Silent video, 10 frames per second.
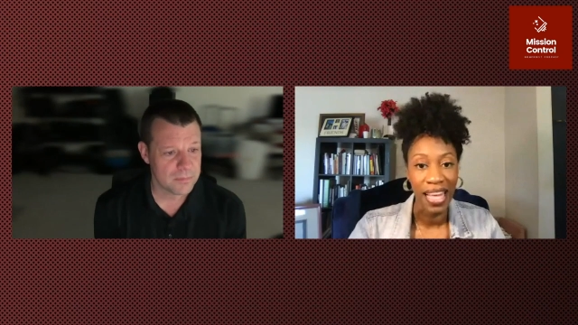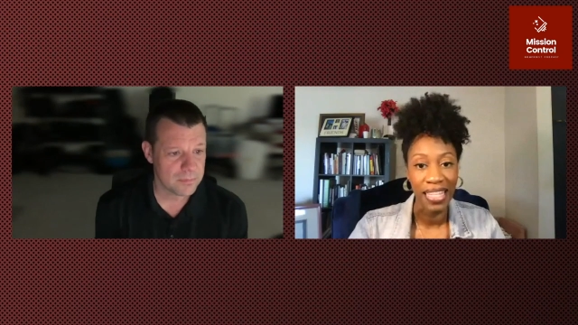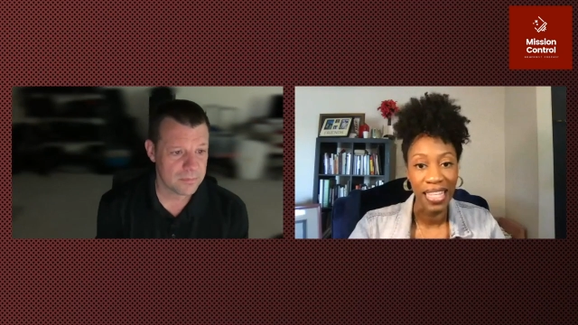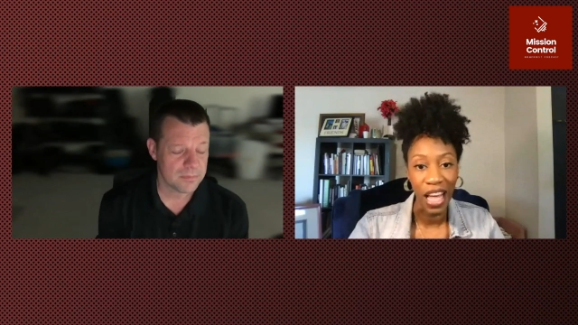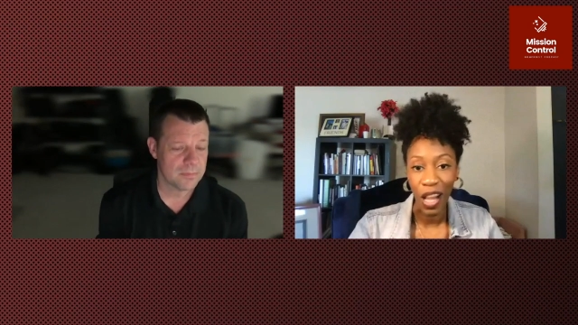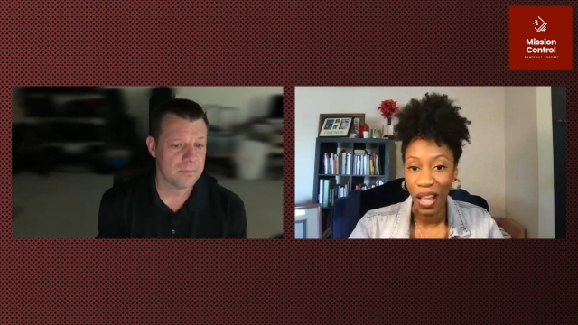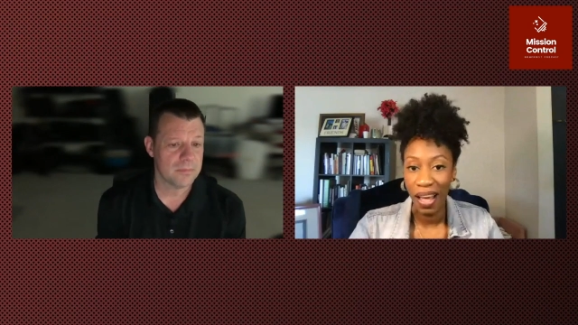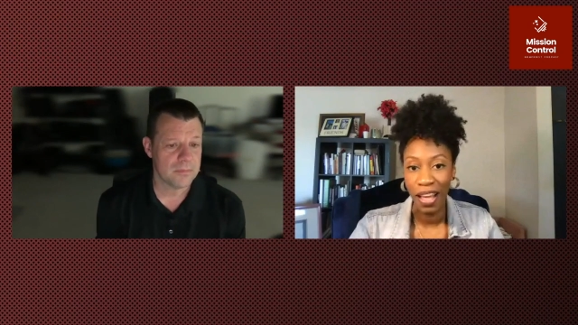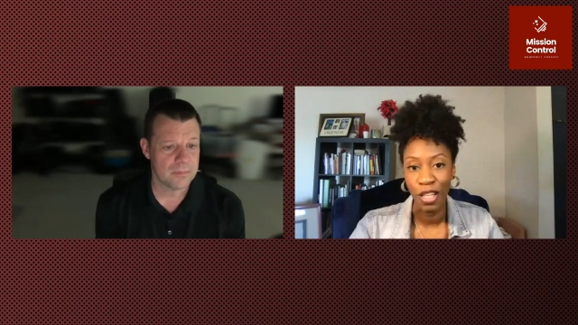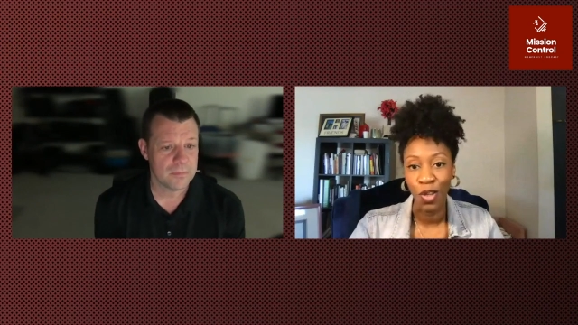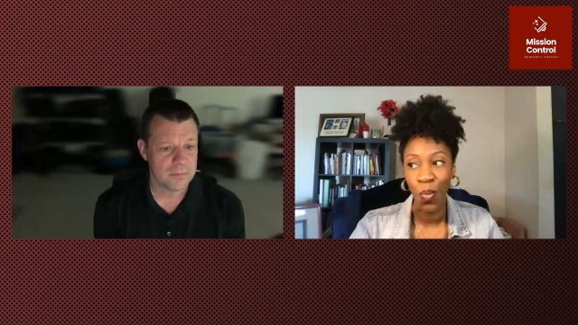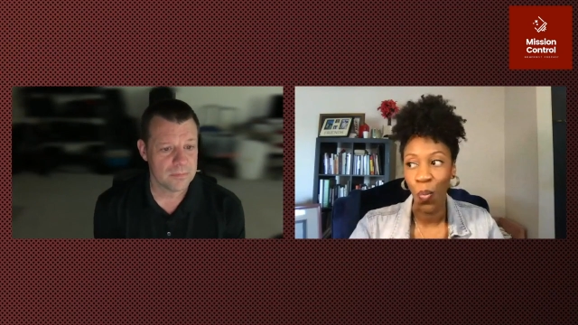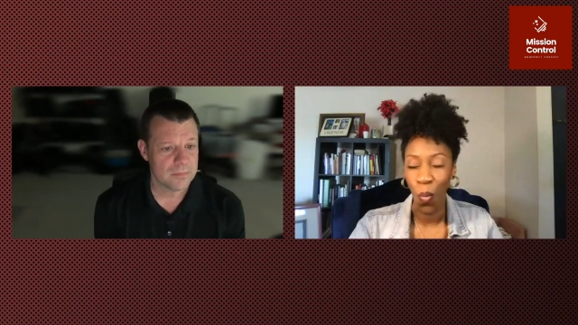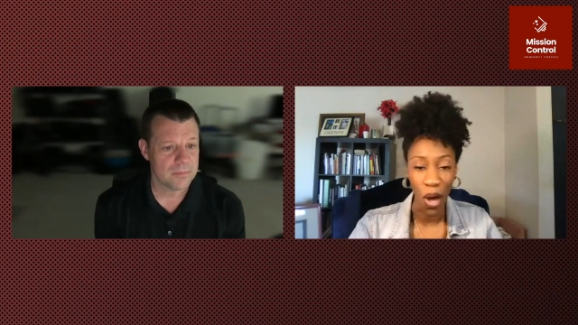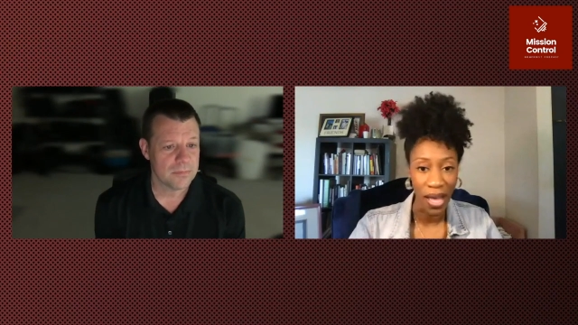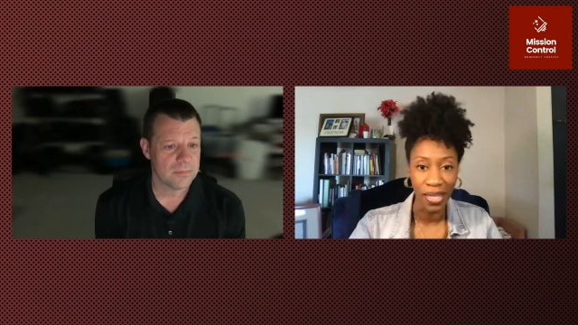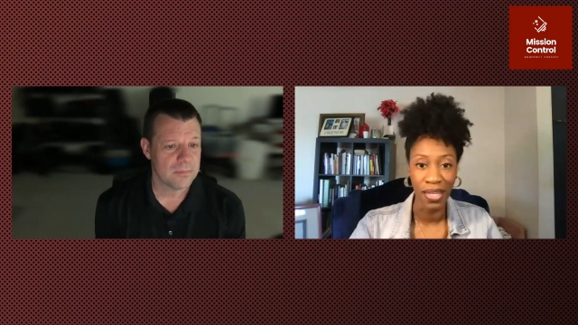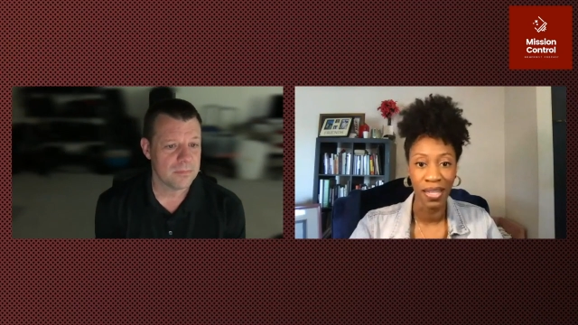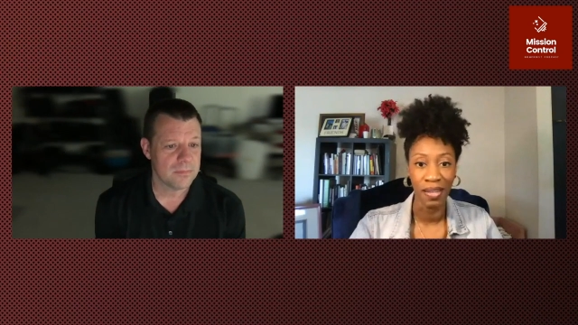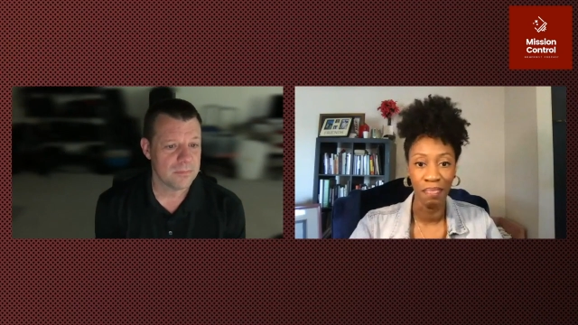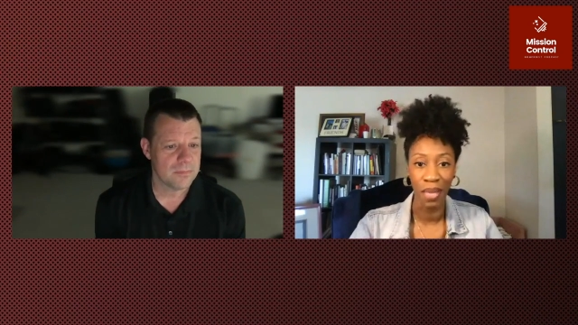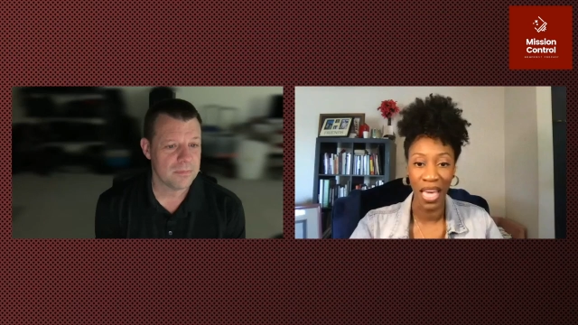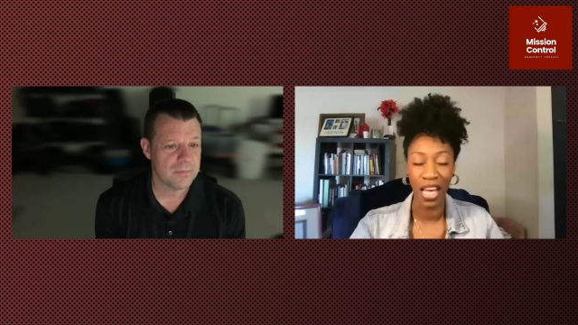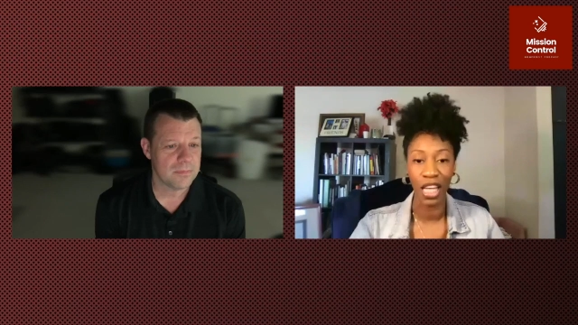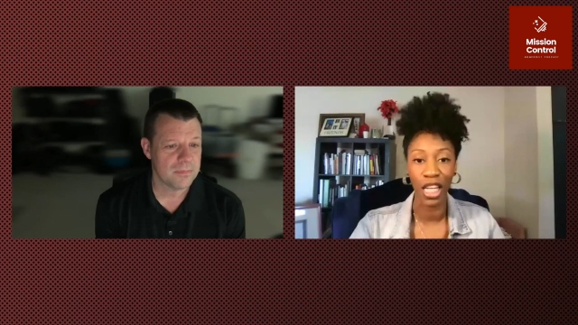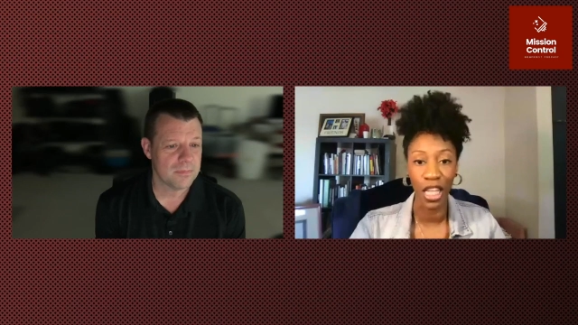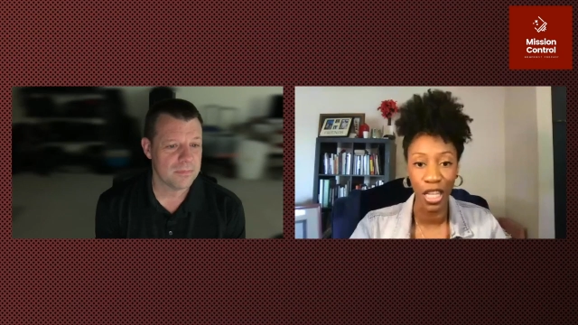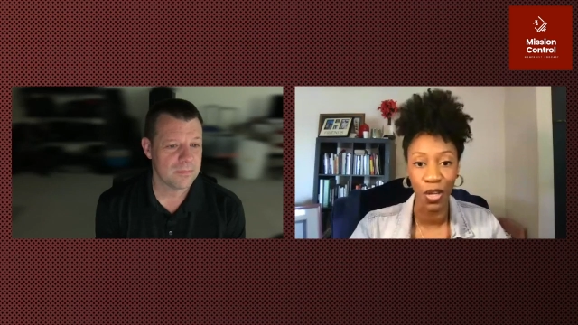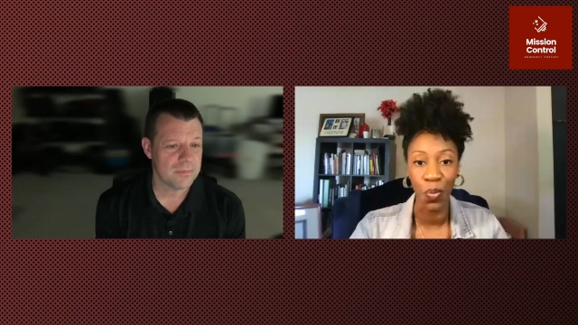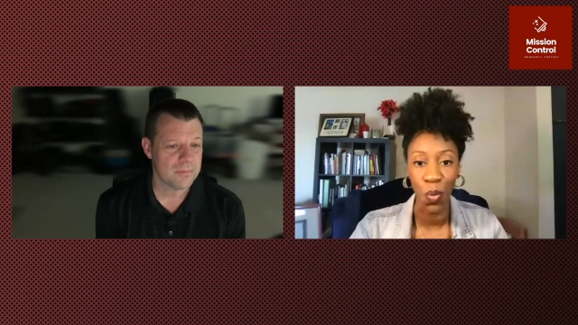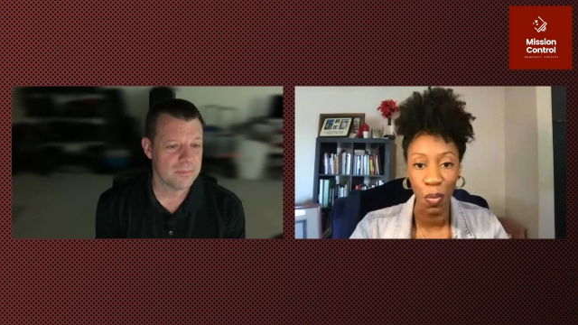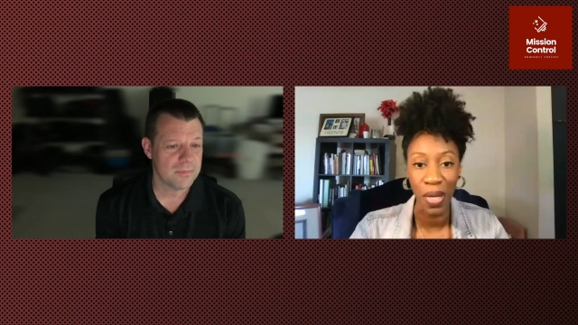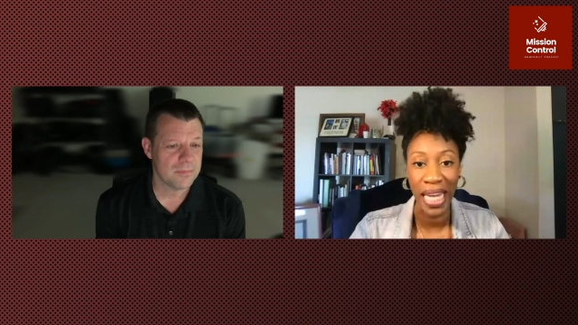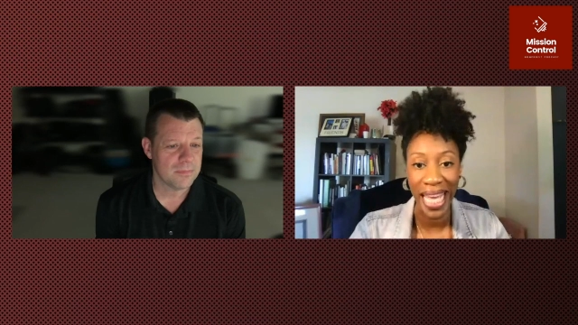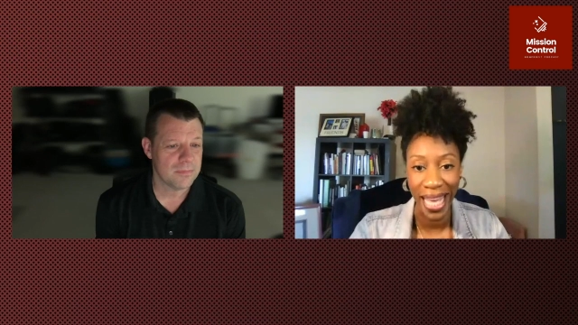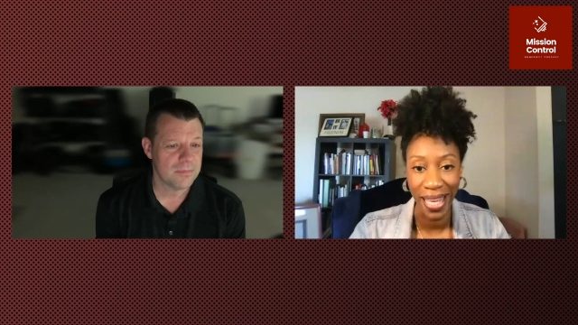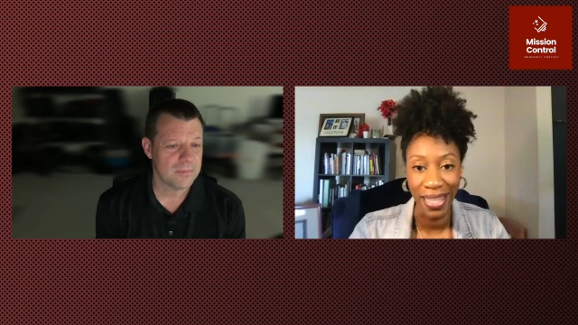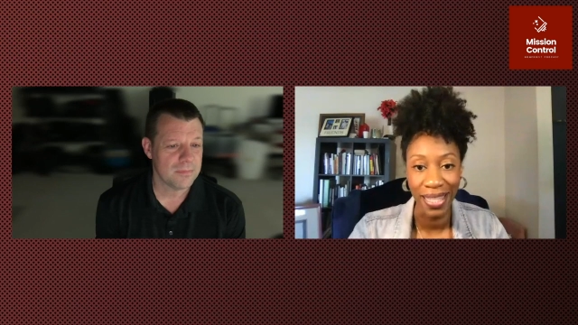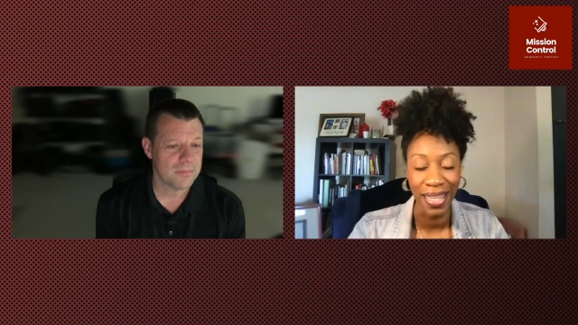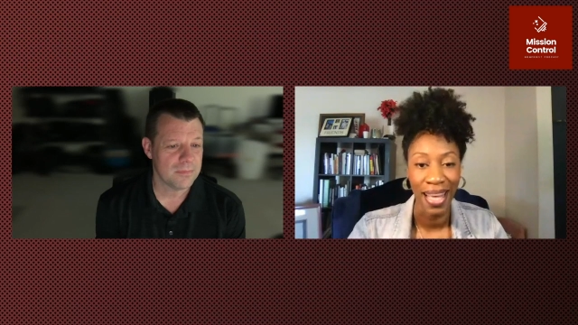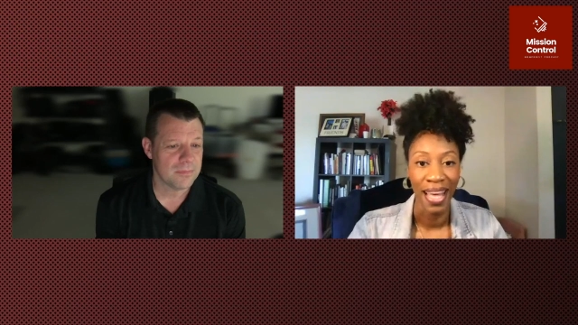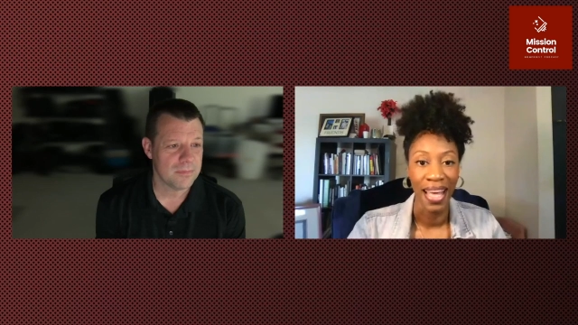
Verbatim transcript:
Speaker 1: that tell us what being a good woman is